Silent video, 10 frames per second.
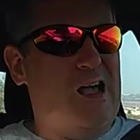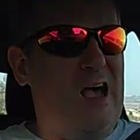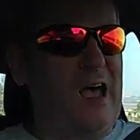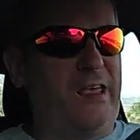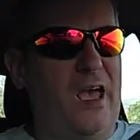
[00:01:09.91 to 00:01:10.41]

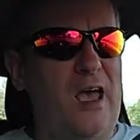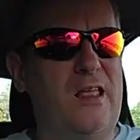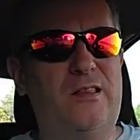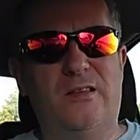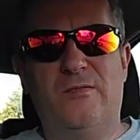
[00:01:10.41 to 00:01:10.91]
I
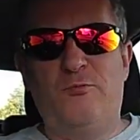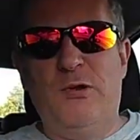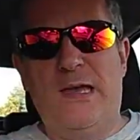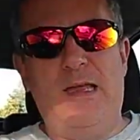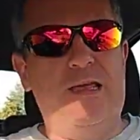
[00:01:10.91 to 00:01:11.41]
can't
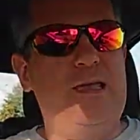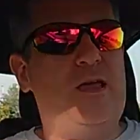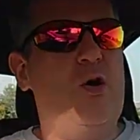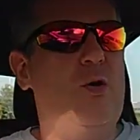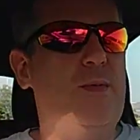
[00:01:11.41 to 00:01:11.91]
really
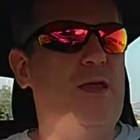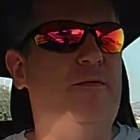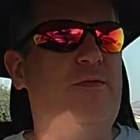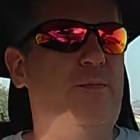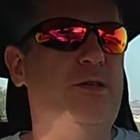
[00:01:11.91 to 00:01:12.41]

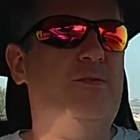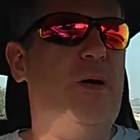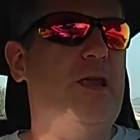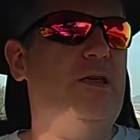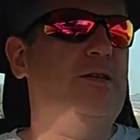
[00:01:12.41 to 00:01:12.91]
comment from the
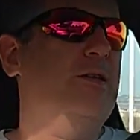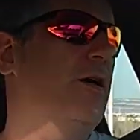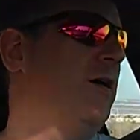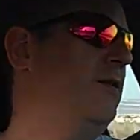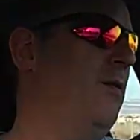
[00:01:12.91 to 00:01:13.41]
Spanish
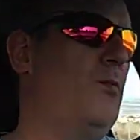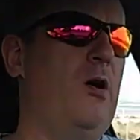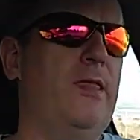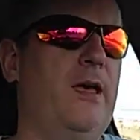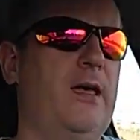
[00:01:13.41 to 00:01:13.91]
side on
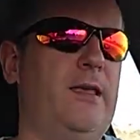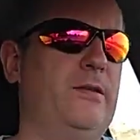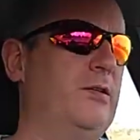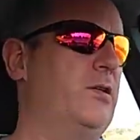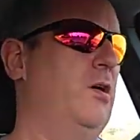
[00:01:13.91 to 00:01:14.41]
why that
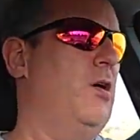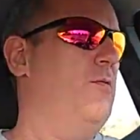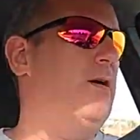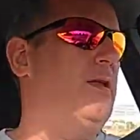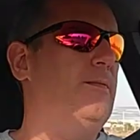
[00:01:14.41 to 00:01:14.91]
is
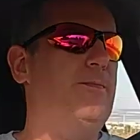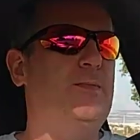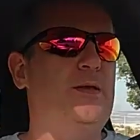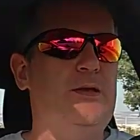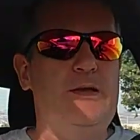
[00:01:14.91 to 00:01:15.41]
occurring,
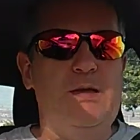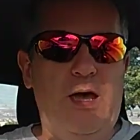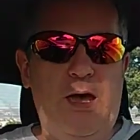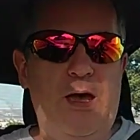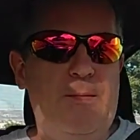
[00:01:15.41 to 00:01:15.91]

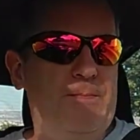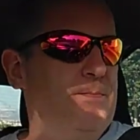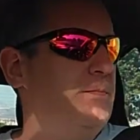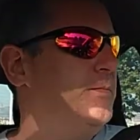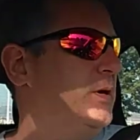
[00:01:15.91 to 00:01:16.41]

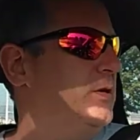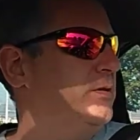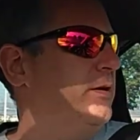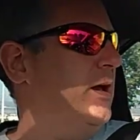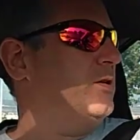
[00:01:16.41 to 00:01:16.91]
because
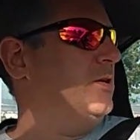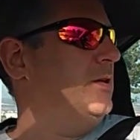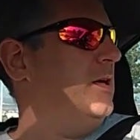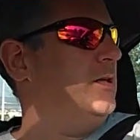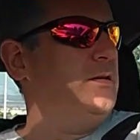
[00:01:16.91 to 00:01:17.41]
I'd actually
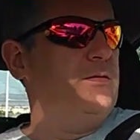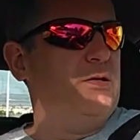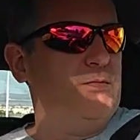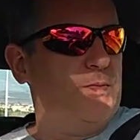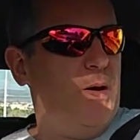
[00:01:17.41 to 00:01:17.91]
need
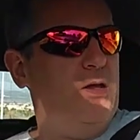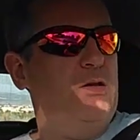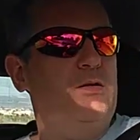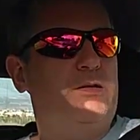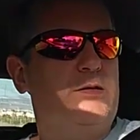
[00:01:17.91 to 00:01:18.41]
some
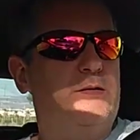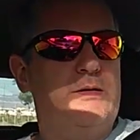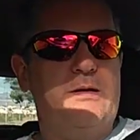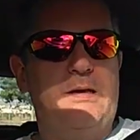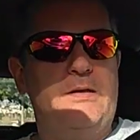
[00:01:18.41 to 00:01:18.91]
Spaniards
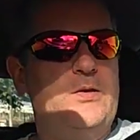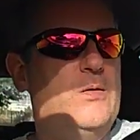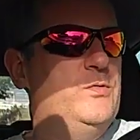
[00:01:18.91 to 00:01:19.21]
in top